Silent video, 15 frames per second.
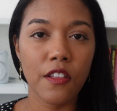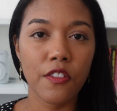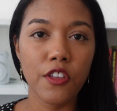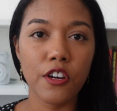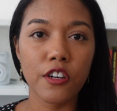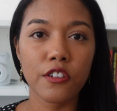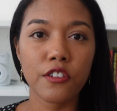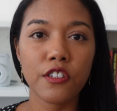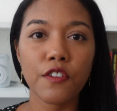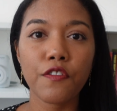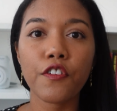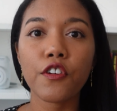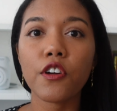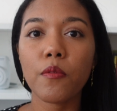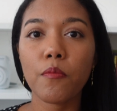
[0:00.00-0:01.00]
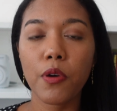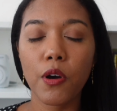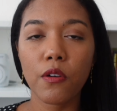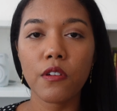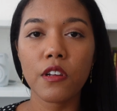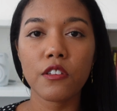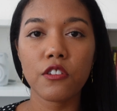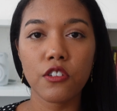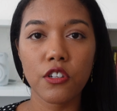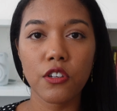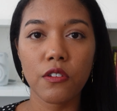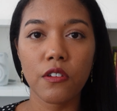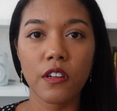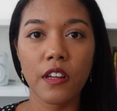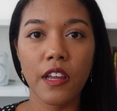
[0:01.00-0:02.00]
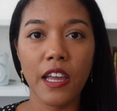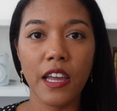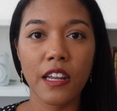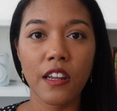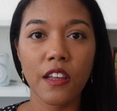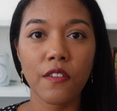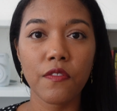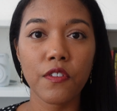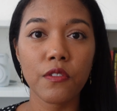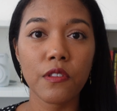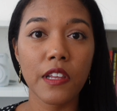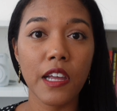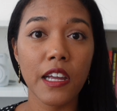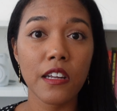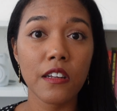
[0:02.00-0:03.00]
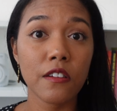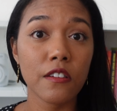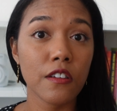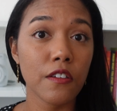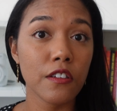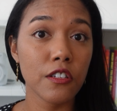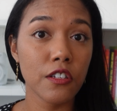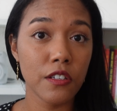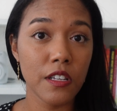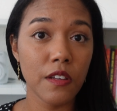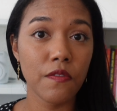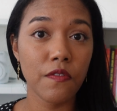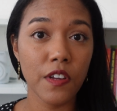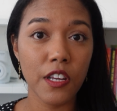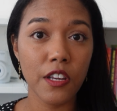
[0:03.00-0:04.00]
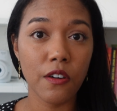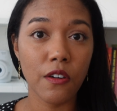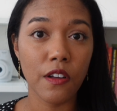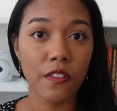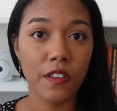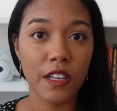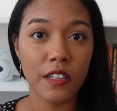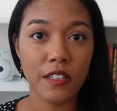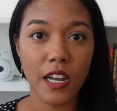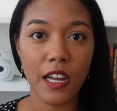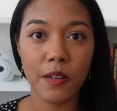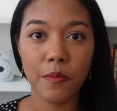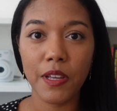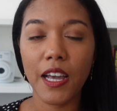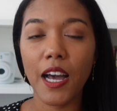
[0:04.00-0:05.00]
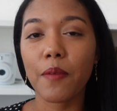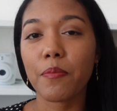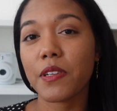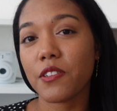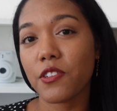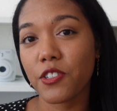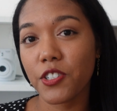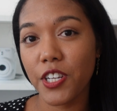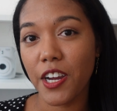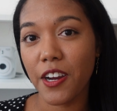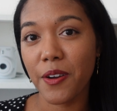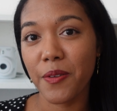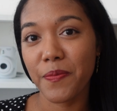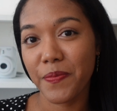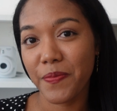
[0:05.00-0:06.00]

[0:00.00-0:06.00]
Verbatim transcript: There's different components to it and if you'd like to see a video on this, I'd be happy to share.